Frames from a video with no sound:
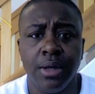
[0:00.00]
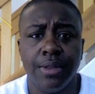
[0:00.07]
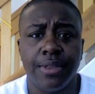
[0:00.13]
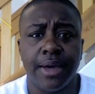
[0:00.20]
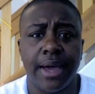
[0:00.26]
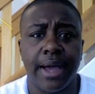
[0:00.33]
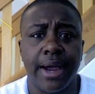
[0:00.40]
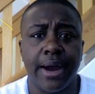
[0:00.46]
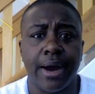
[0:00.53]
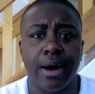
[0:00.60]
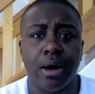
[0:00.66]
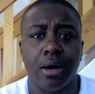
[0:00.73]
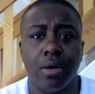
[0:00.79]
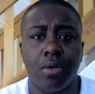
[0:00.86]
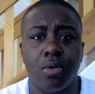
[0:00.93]
The
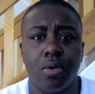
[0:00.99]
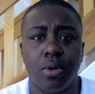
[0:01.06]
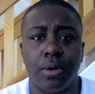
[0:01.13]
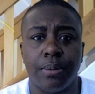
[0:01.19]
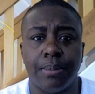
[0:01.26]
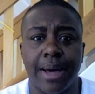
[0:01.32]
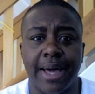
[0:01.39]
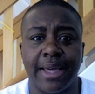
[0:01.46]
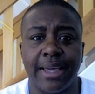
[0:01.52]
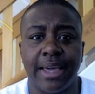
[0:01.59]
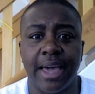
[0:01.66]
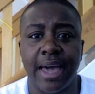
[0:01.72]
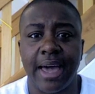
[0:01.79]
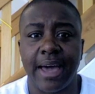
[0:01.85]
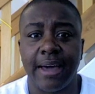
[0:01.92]
hair on my
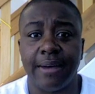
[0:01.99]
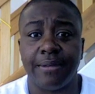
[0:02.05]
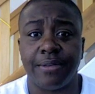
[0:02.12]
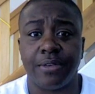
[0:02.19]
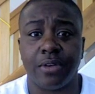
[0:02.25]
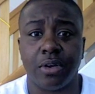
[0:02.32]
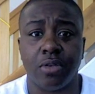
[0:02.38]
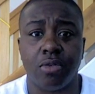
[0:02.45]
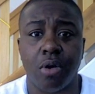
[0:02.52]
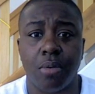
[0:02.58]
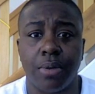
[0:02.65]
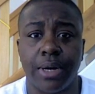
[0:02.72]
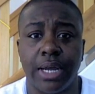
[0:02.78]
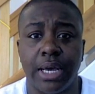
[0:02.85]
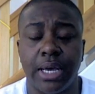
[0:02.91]
calves are
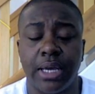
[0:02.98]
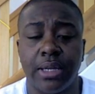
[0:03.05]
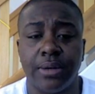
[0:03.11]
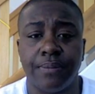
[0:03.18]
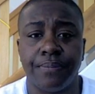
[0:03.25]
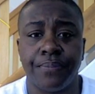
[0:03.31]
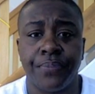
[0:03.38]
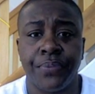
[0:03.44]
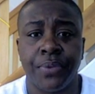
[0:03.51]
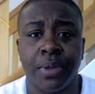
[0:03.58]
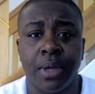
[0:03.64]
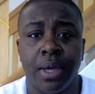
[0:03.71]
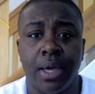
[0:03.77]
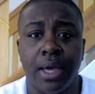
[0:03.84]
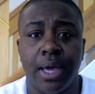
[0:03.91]
growing
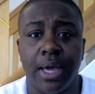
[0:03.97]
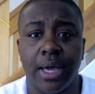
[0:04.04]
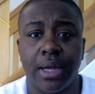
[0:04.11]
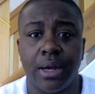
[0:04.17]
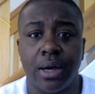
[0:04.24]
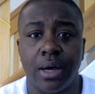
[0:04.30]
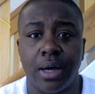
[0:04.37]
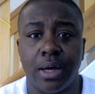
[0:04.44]
in, and